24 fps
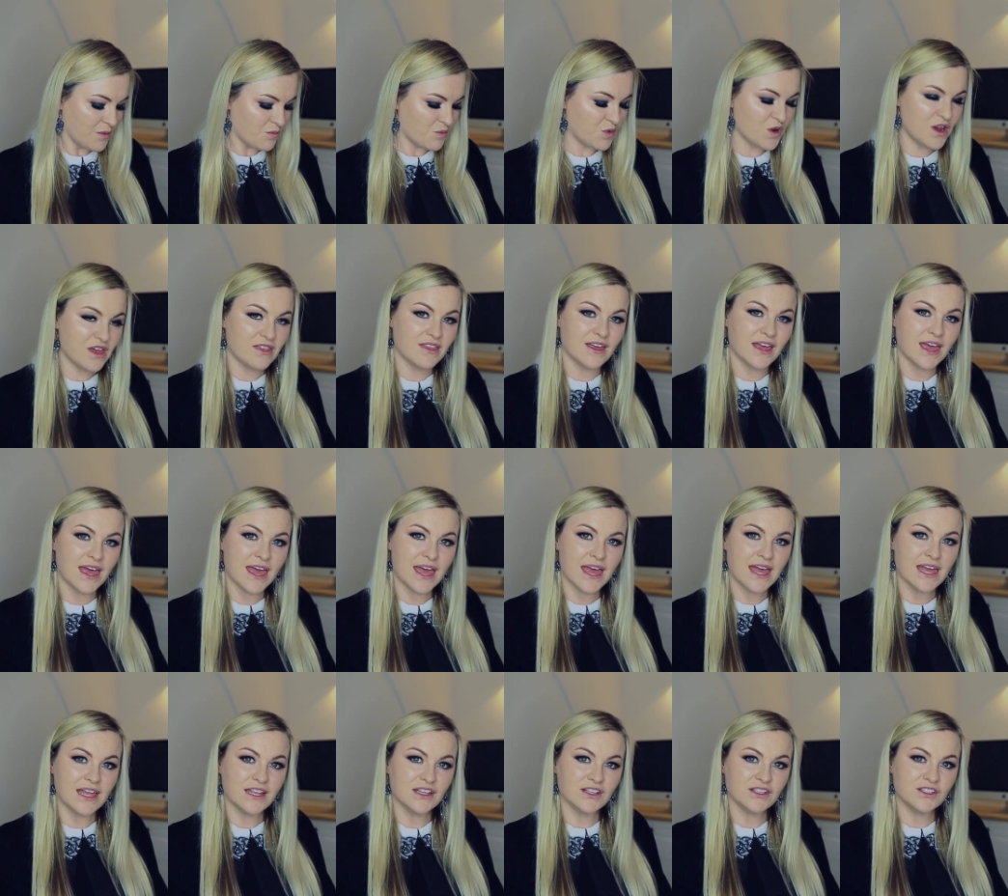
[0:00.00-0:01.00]
Breathing
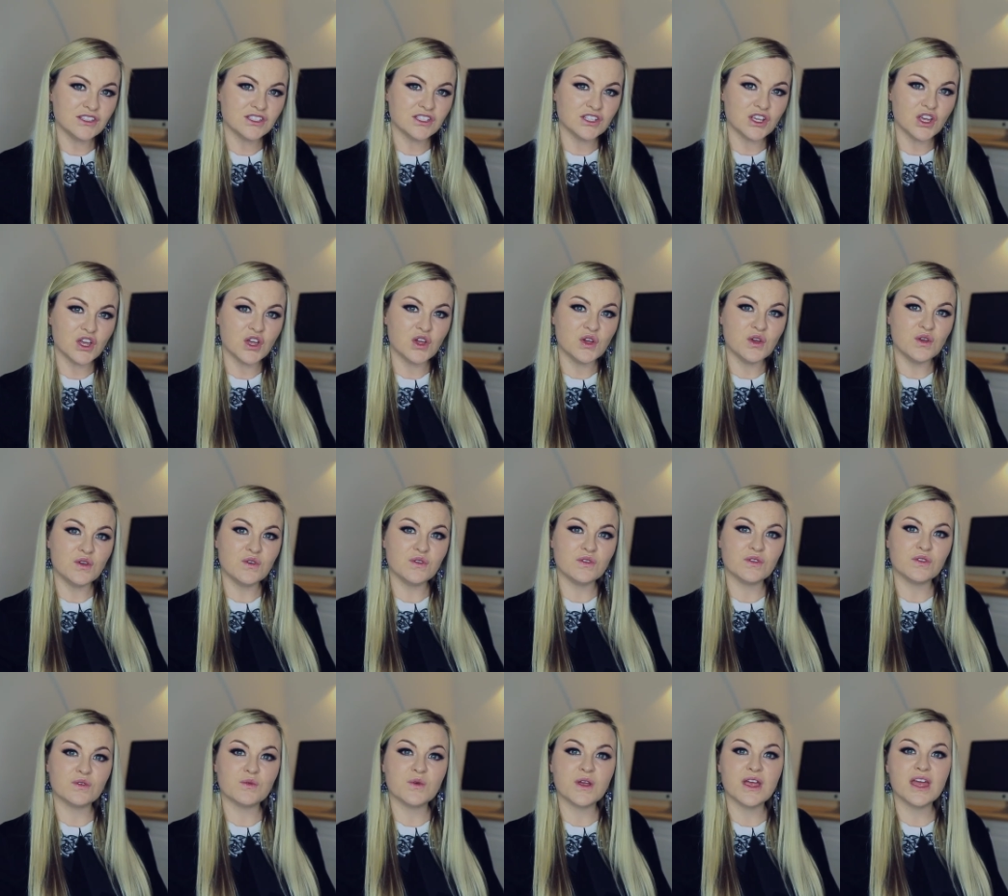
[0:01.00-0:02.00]
in, 2,
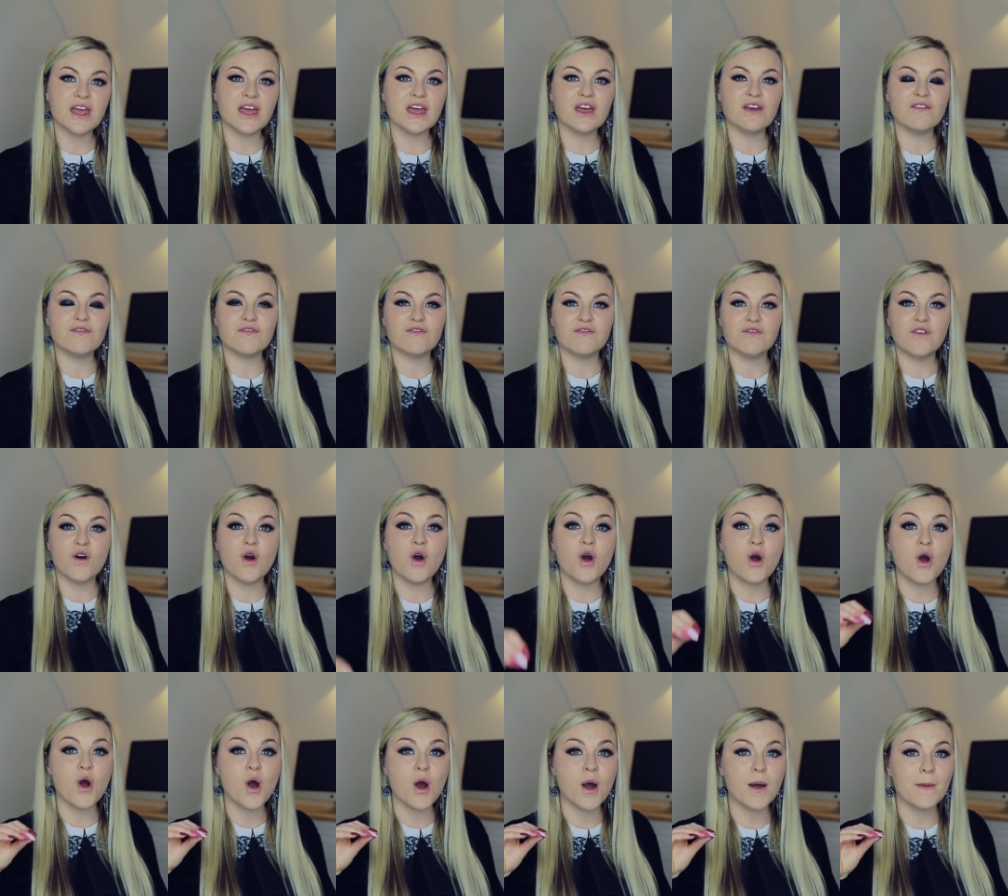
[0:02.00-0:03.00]
3,
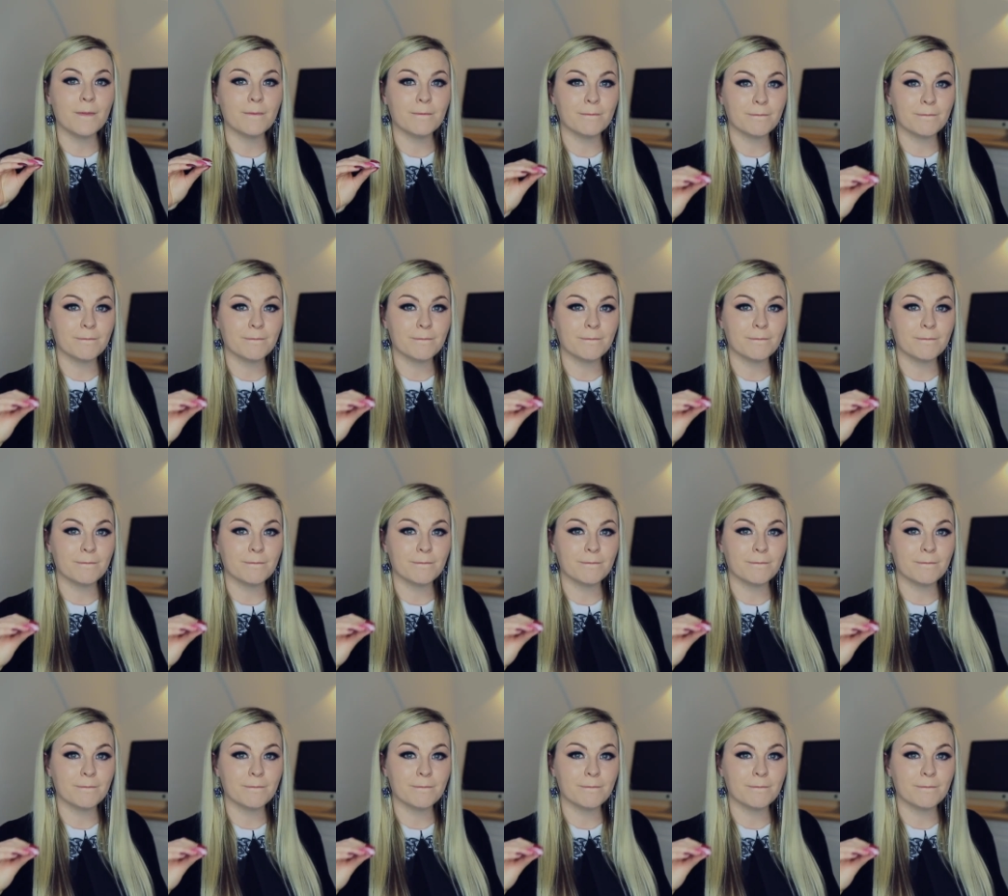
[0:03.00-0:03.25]
4.